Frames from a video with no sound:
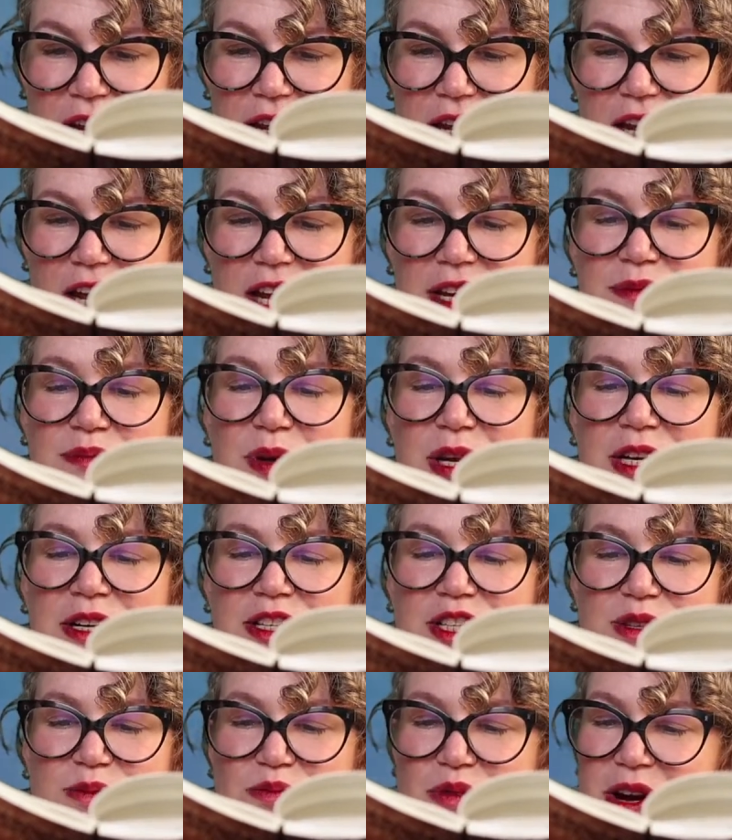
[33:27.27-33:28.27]
and been a
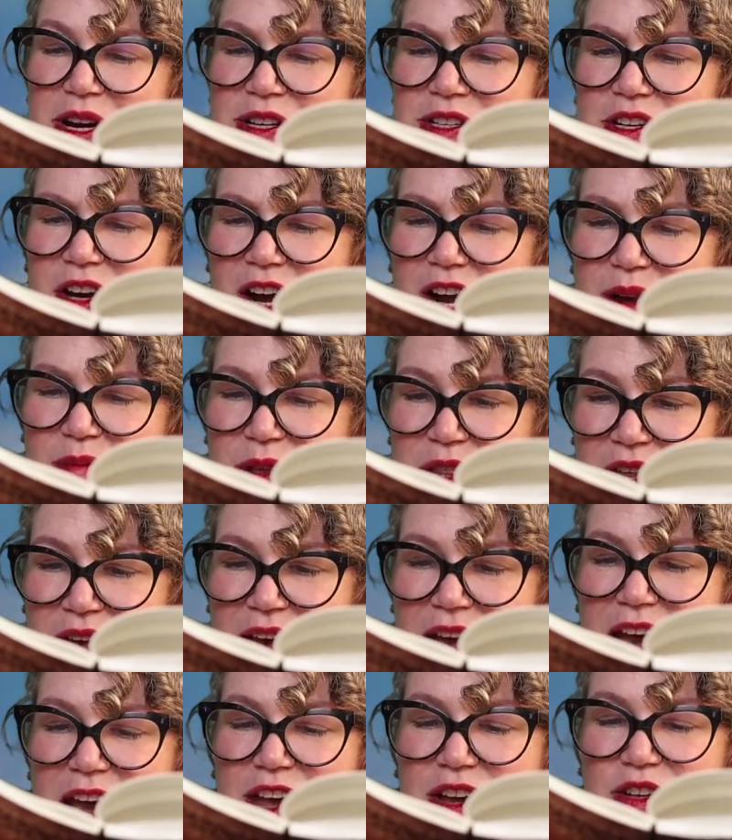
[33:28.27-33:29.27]
springtime in the
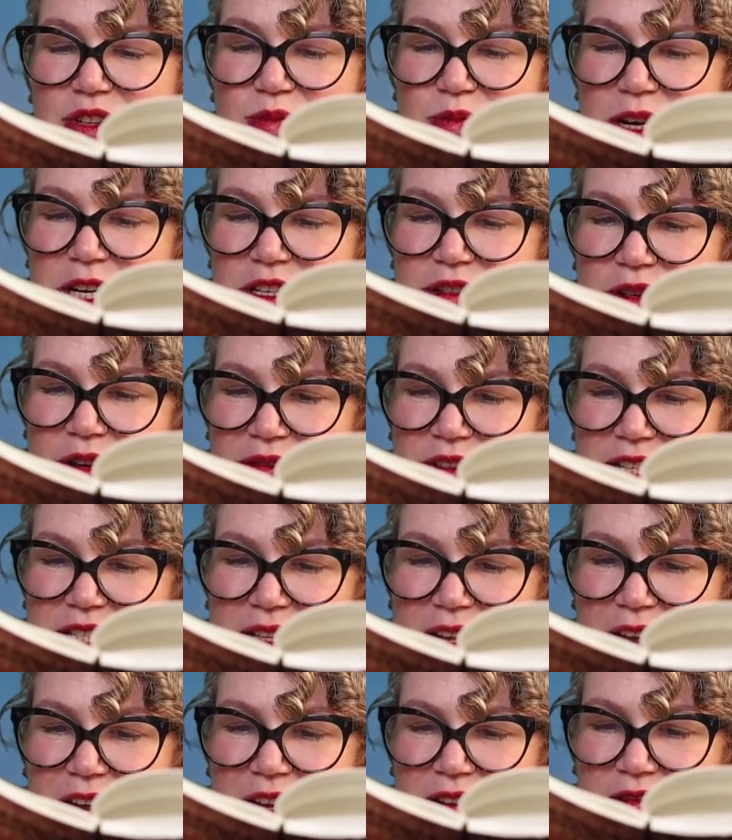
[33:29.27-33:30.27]
haggard winter of his
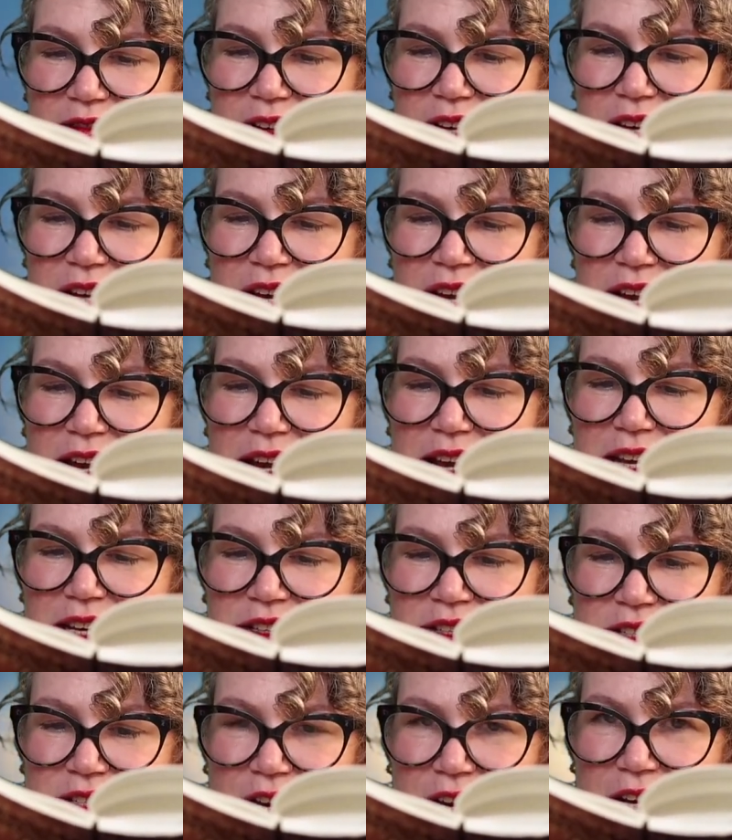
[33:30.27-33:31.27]
life, his
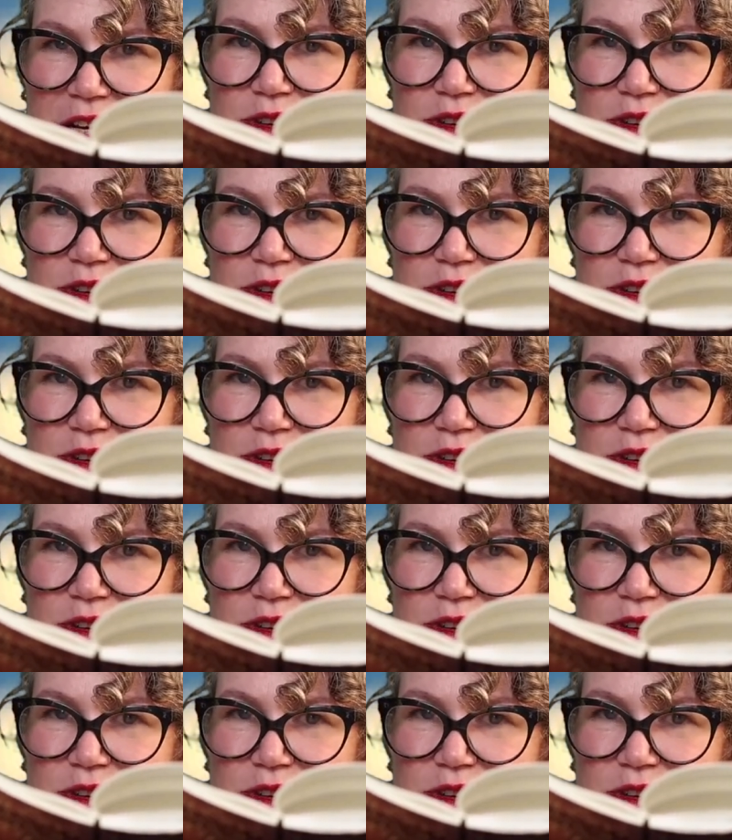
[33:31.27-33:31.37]
sight